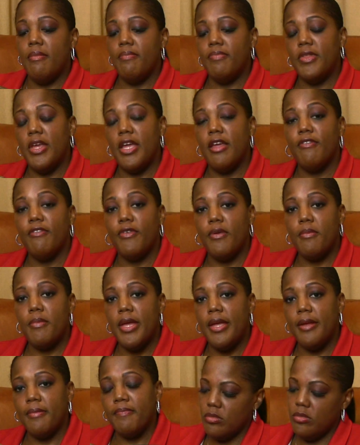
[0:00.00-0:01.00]
thing for
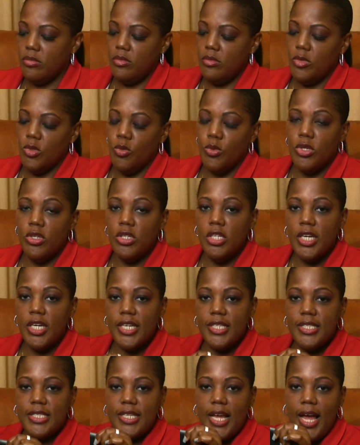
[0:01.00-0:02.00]
me. When you look
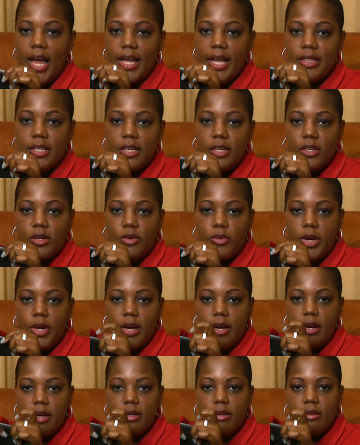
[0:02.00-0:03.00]
inside the
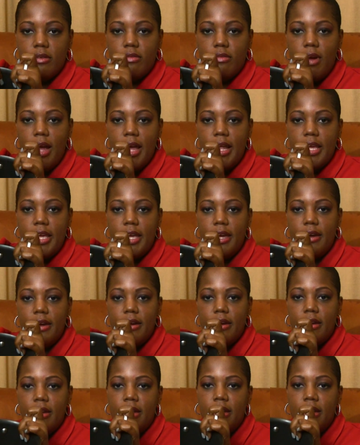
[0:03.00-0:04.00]
cookware right
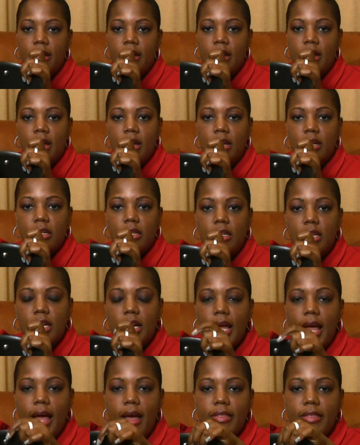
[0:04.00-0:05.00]
here, look
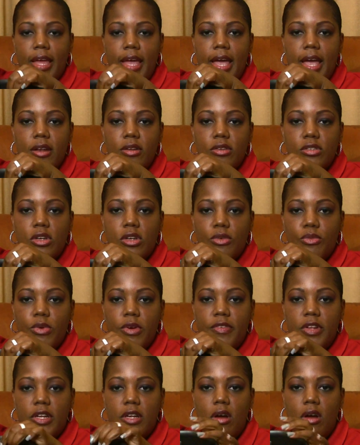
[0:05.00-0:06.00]
how the handles are
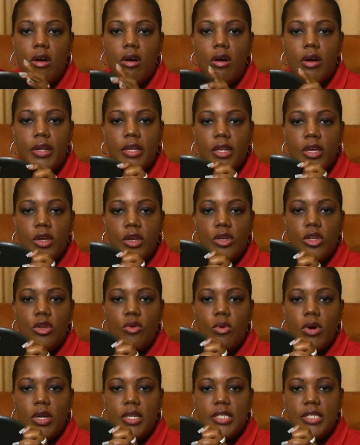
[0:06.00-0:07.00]
riveted on. You
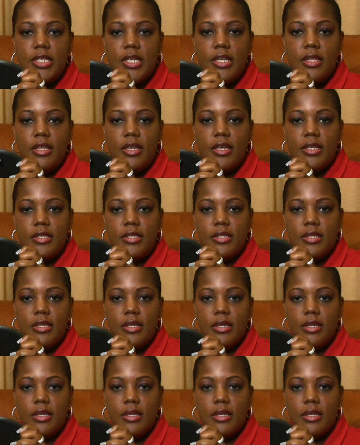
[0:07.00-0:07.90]
want to see this.